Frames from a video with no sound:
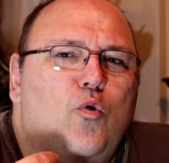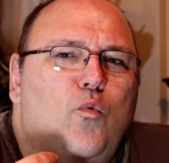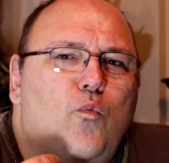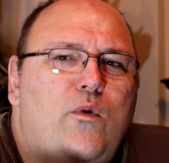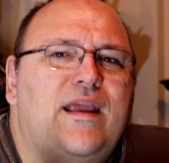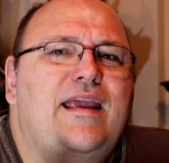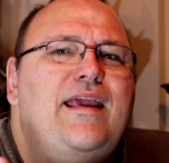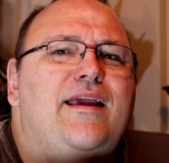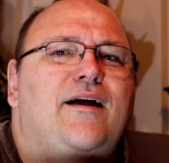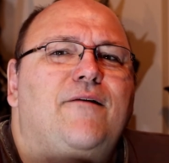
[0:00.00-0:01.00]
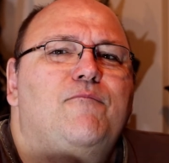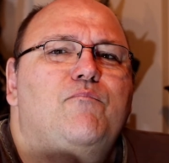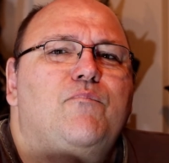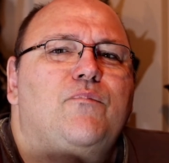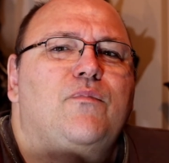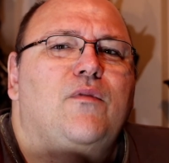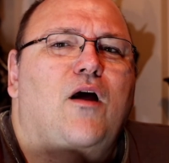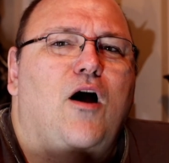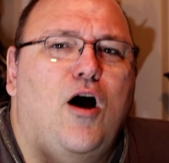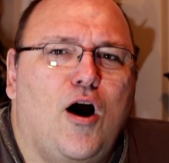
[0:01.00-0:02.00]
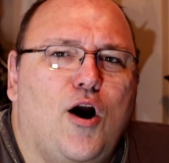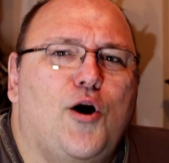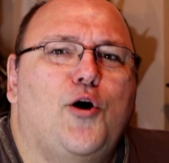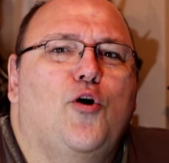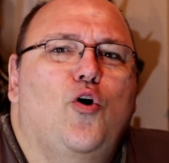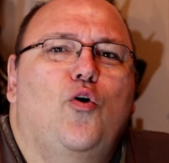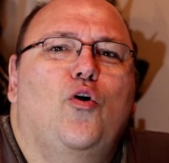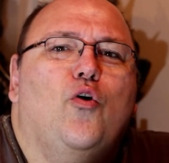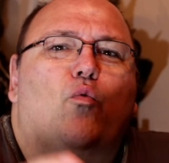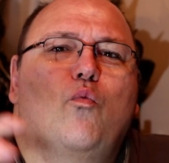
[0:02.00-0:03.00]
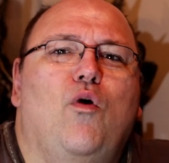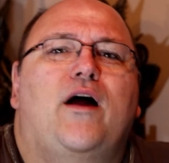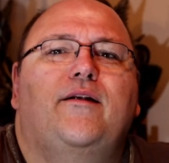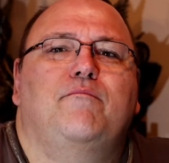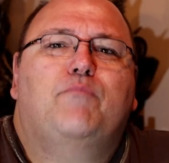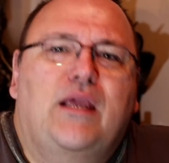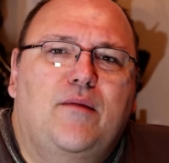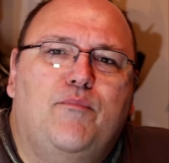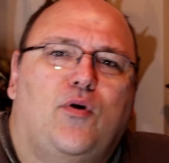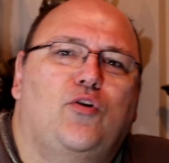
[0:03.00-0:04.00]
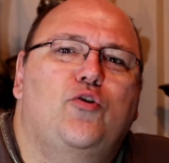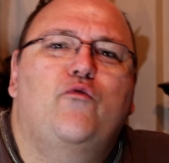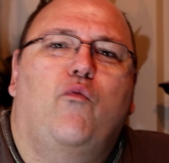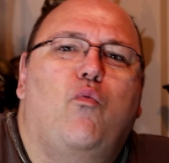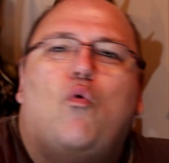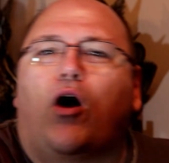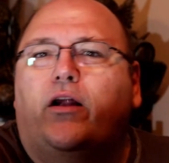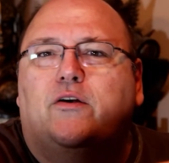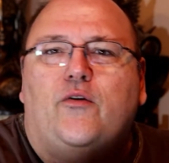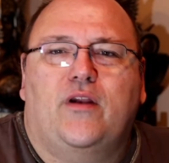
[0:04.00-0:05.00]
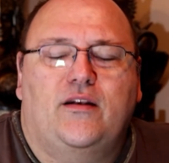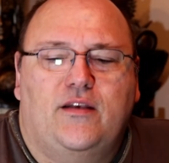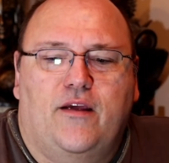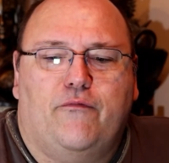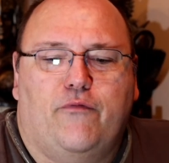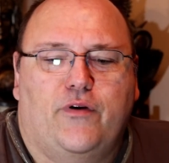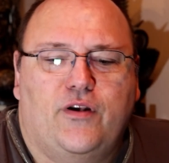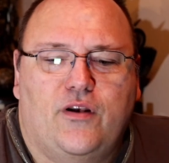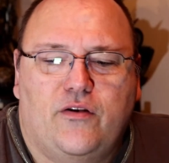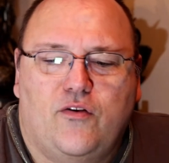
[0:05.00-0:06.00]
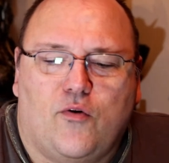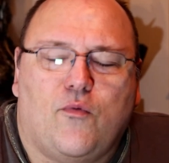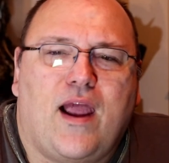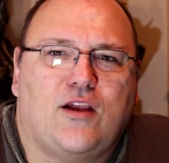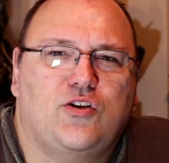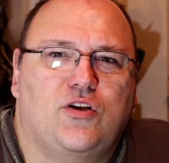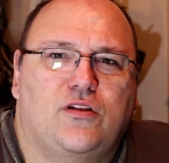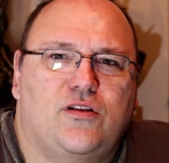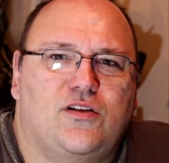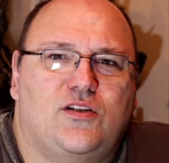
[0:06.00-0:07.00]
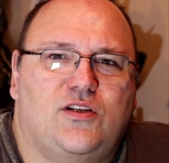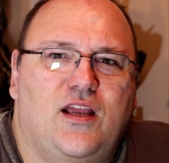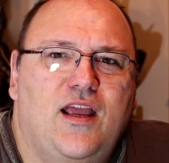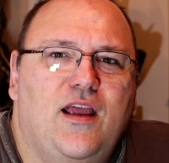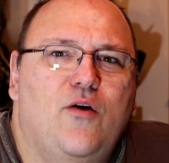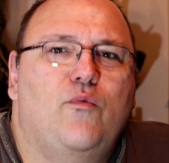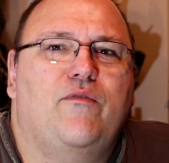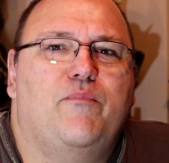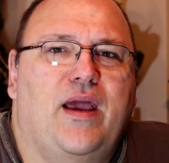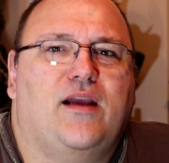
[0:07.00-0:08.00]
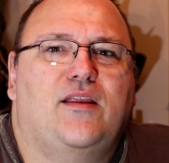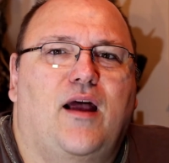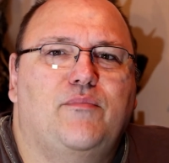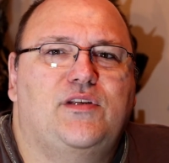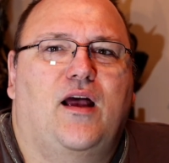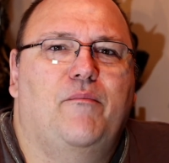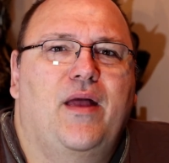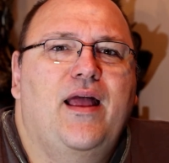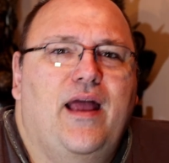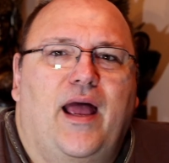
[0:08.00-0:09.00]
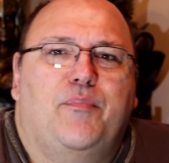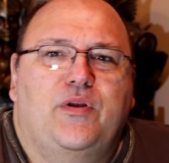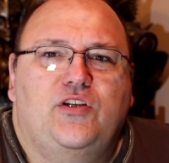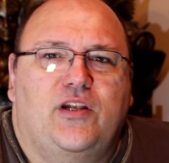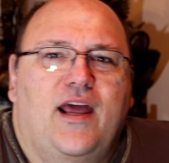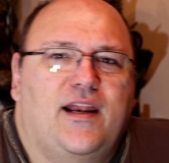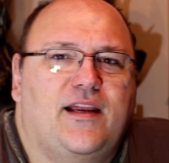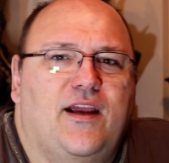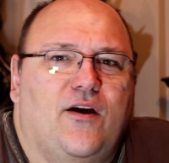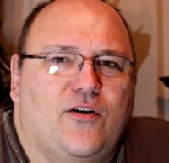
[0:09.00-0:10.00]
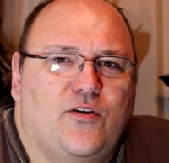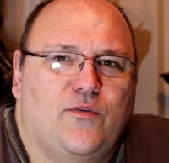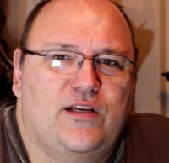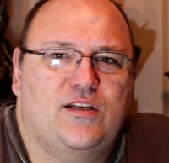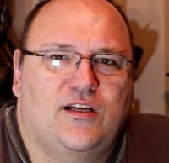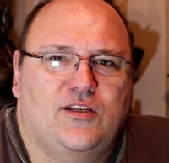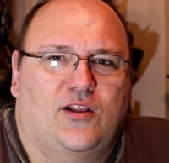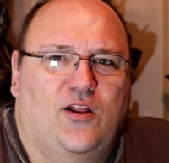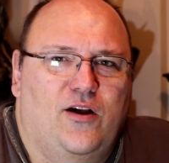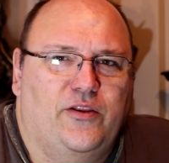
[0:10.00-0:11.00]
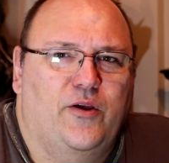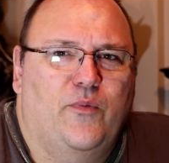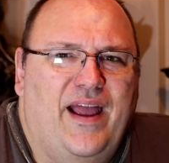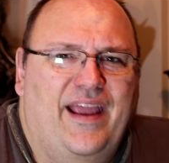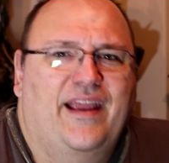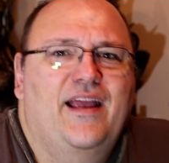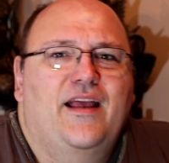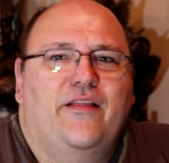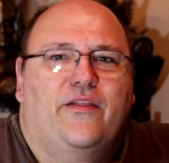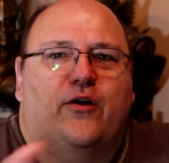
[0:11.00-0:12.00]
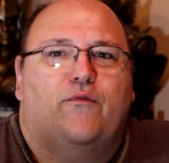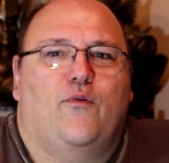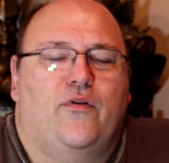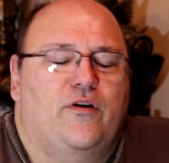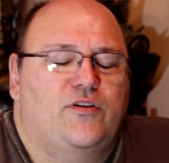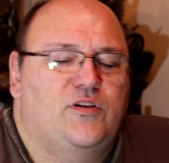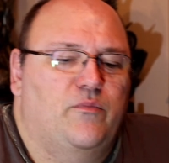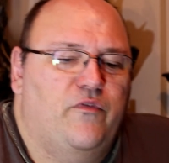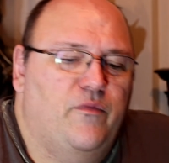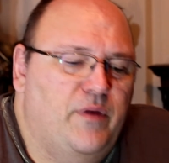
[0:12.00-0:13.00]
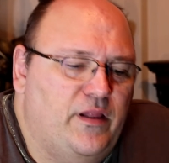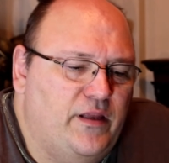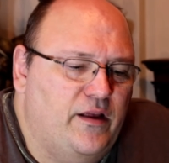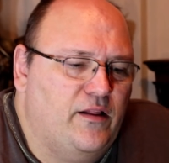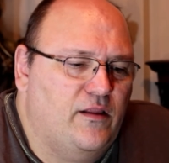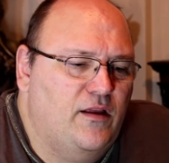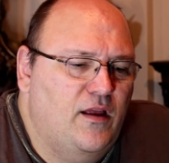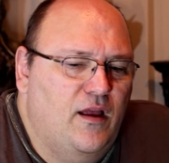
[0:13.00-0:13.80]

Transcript: we are one people who've wandered in different directions. We've picked up some epigenetic characteristics along the way. Therefore, there's some familial